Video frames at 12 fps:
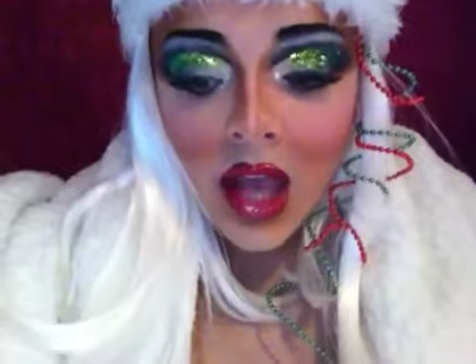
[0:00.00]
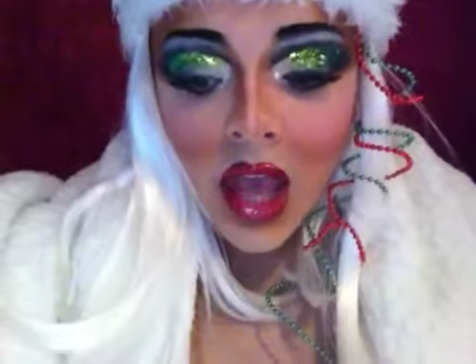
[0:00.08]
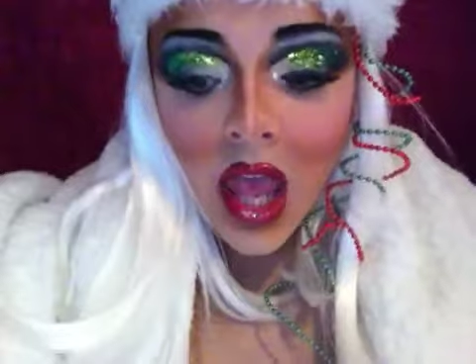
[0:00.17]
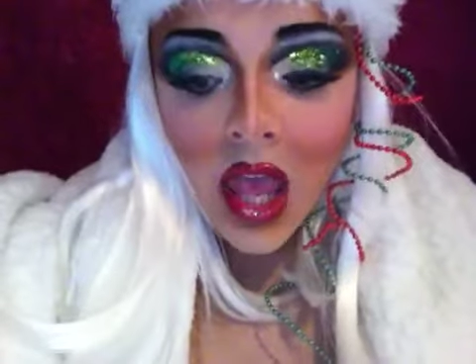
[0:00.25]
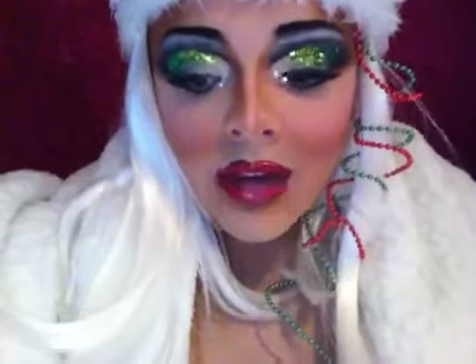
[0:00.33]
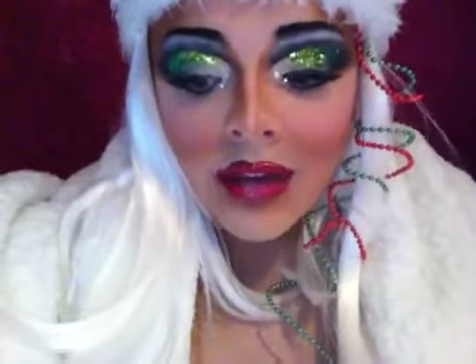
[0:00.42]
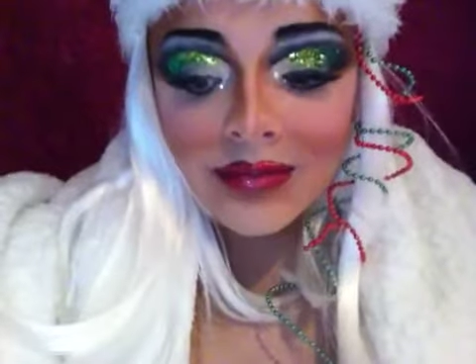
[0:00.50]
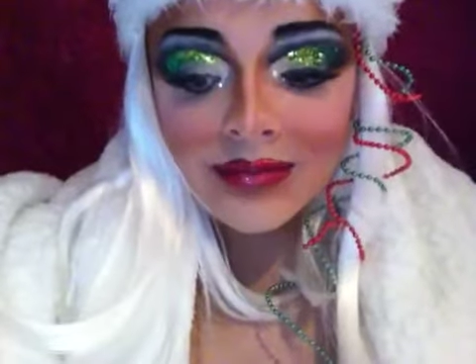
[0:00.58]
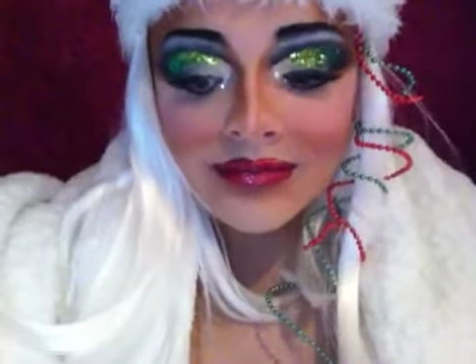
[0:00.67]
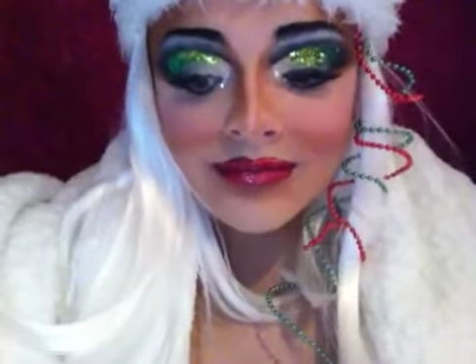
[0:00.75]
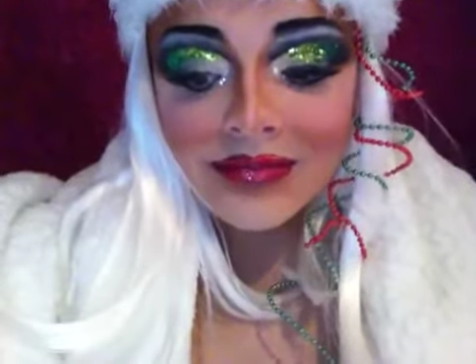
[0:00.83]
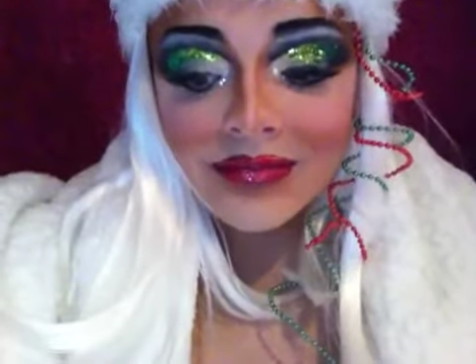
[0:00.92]
And
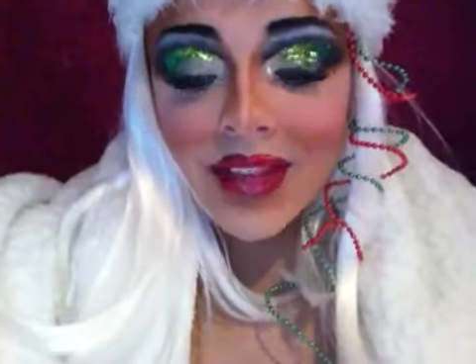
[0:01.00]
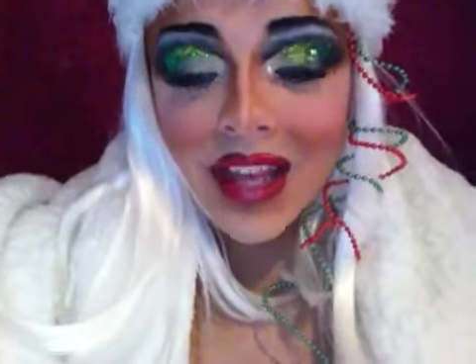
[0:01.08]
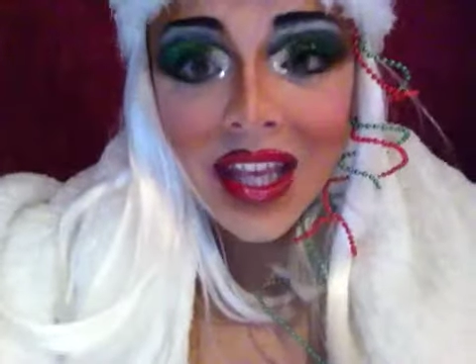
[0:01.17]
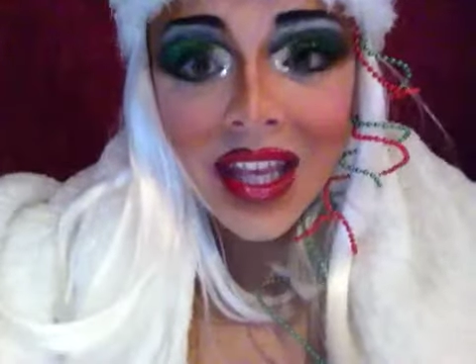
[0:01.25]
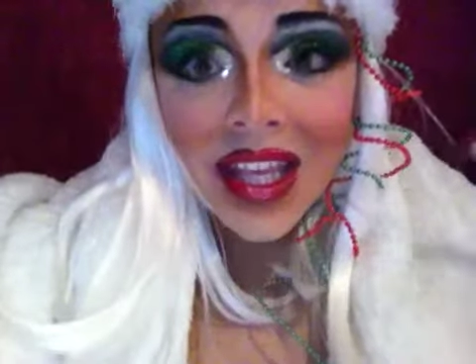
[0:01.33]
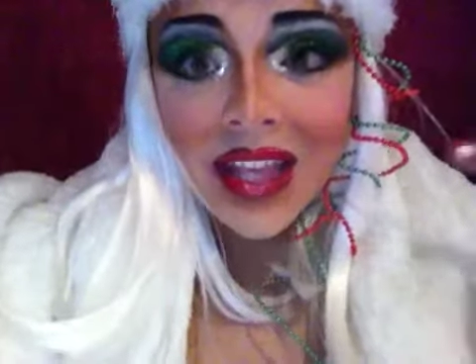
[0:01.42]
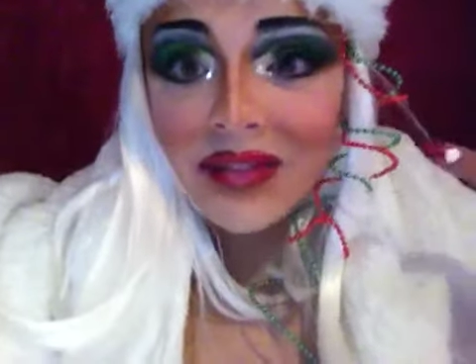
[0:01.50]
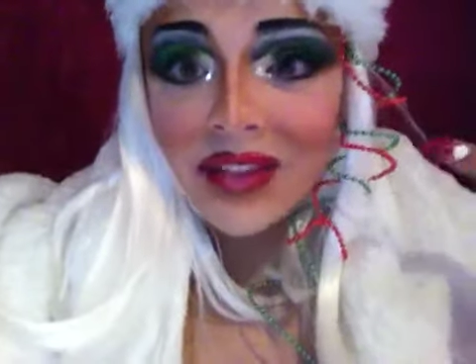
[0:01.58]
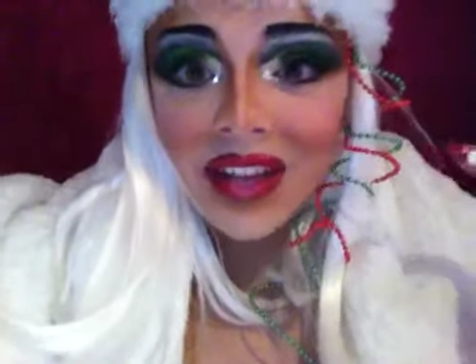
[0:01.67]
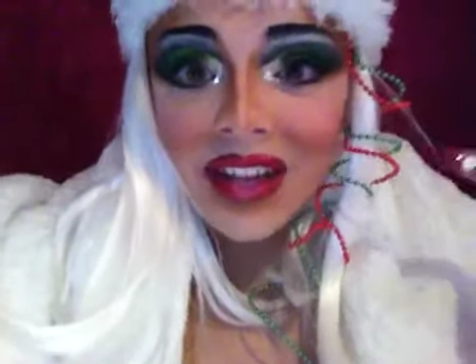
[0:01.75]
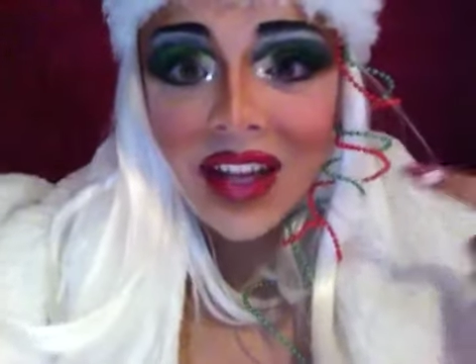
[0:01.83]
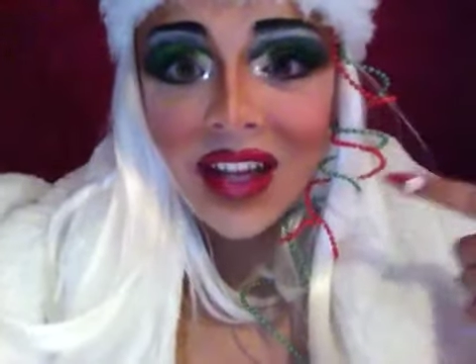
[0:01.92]

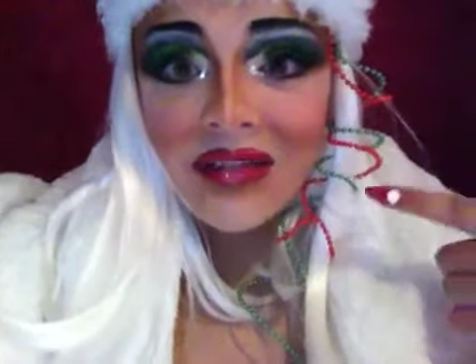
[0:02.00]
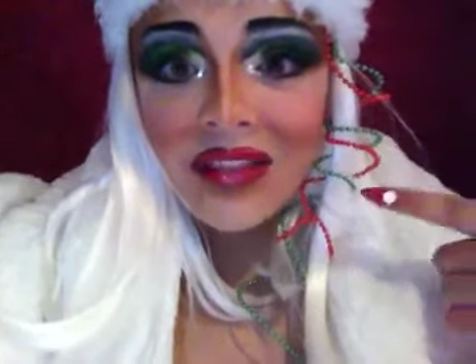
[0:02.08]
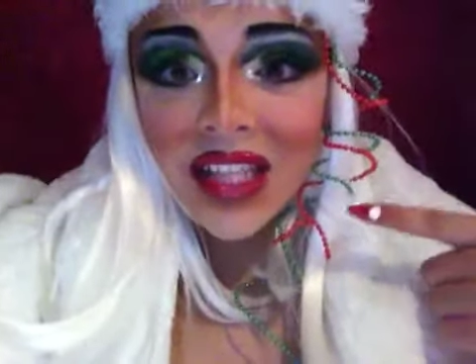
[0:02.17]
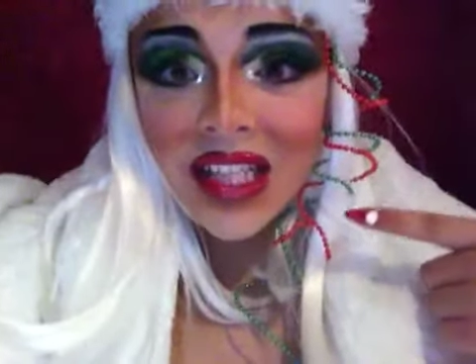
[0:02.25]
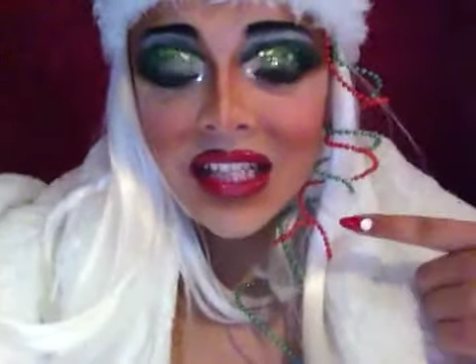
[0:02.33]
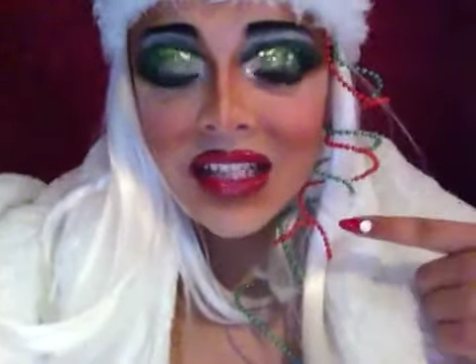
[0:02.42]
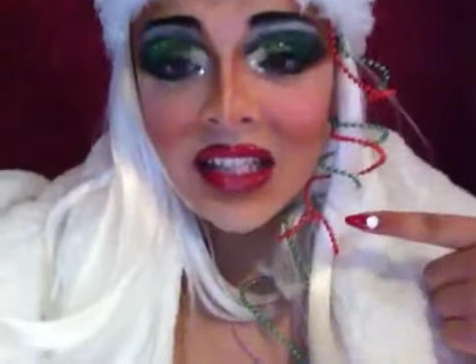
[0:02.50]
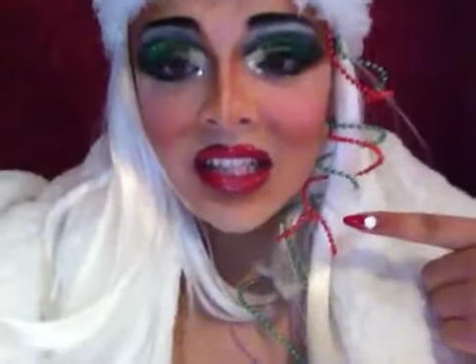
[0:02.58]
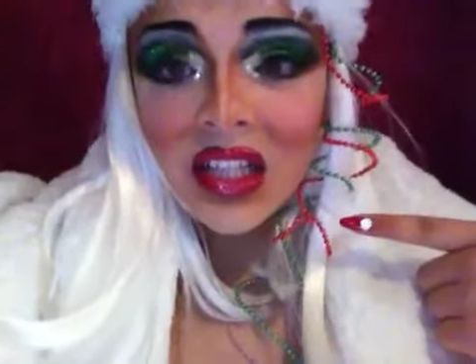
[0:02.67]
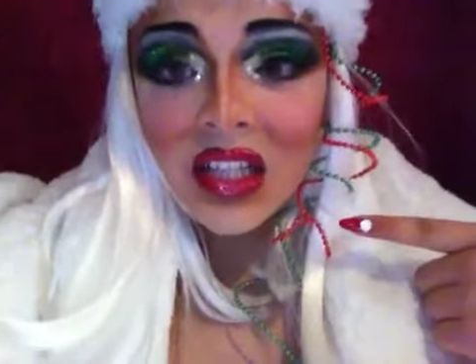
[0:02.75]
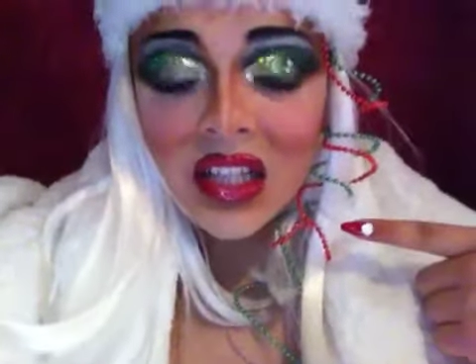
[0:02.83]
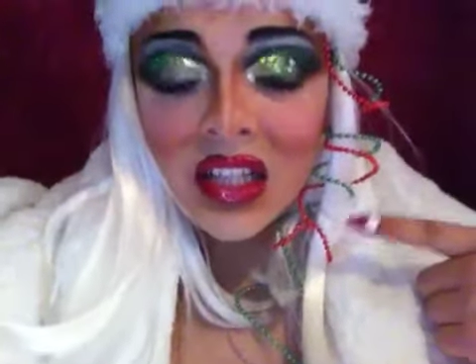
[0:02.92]
even if this,
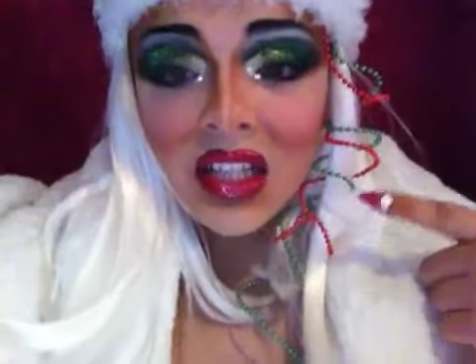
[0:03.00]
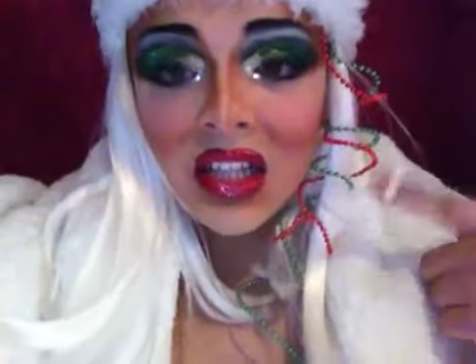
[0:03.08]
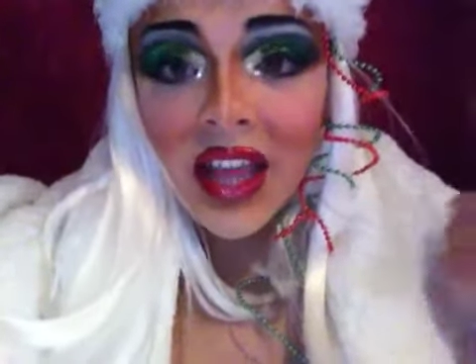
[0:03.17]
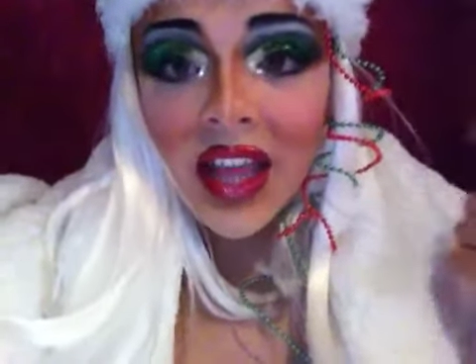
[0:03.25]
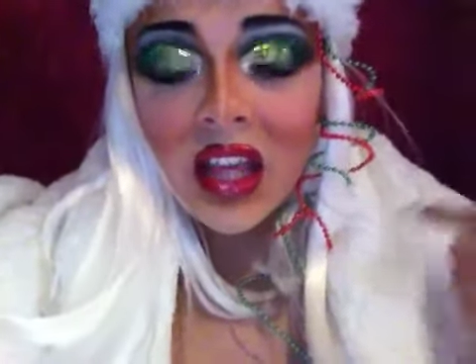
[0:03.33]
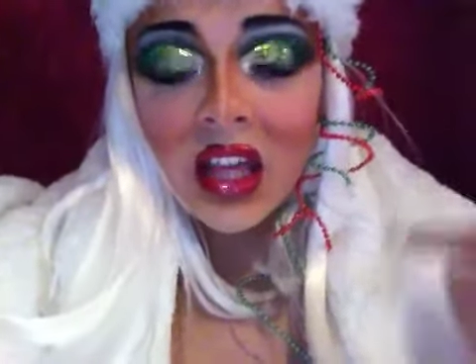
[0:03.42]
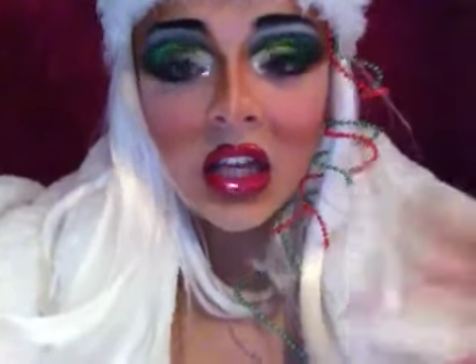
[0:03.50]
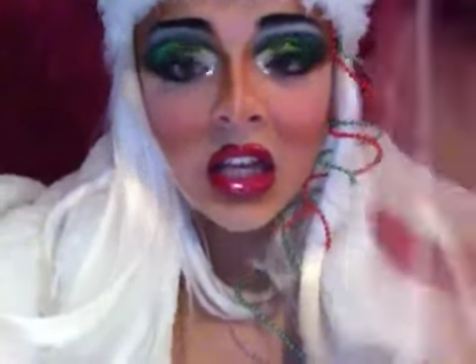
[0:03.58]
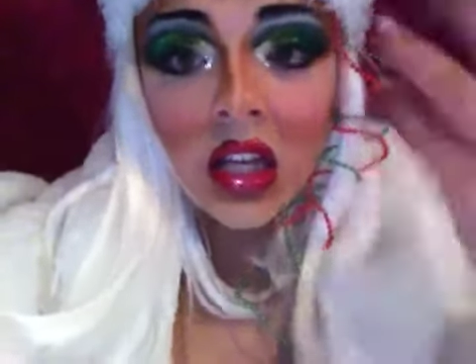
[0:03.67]
like,